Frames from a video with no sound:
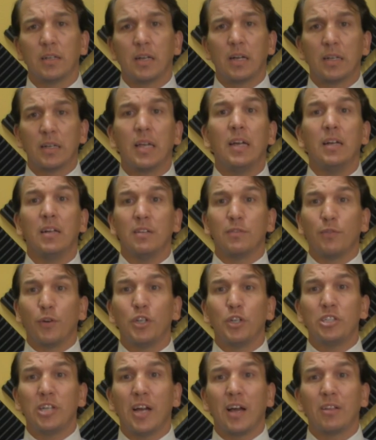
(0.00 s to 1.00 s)
again, it's
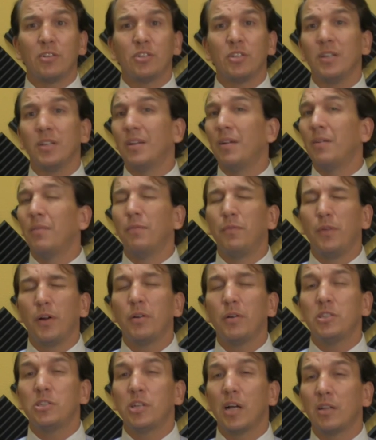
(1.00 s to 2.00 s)
very challenging
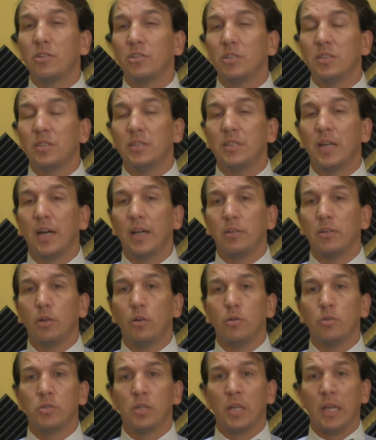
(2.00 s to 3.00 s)
to
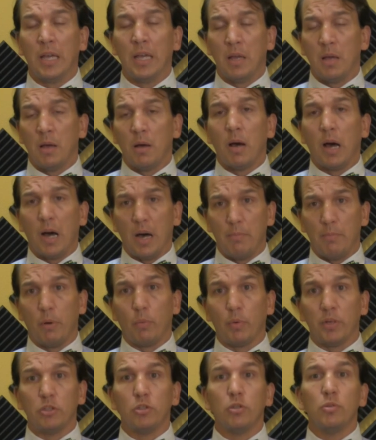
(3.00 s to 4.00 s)
diagnose,
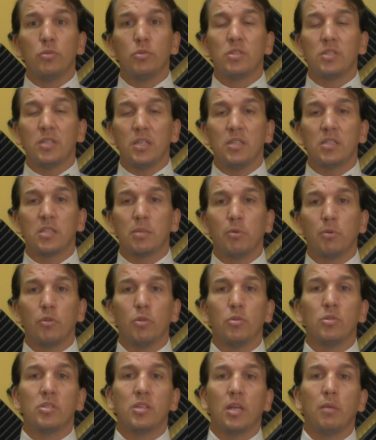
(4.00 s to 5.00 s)
but we do see some of
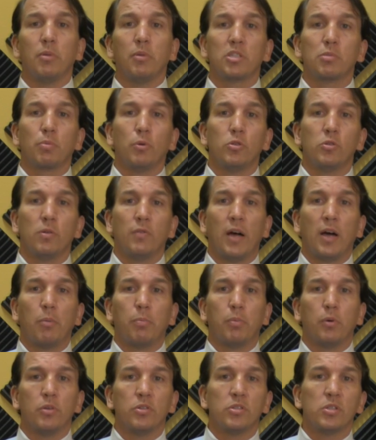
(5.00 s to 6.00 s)
those same explosive
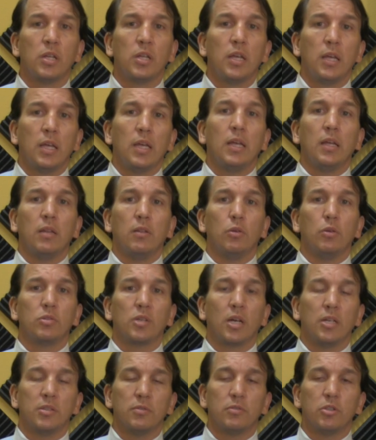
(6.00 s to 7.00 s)
outbursts in those
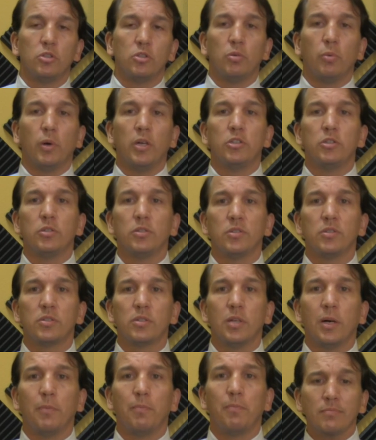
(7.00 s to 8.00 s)
kinds of situations.
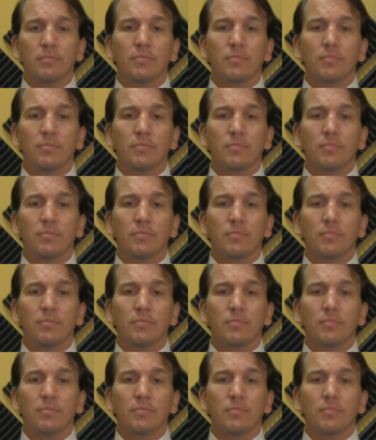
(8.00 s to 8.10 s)
So,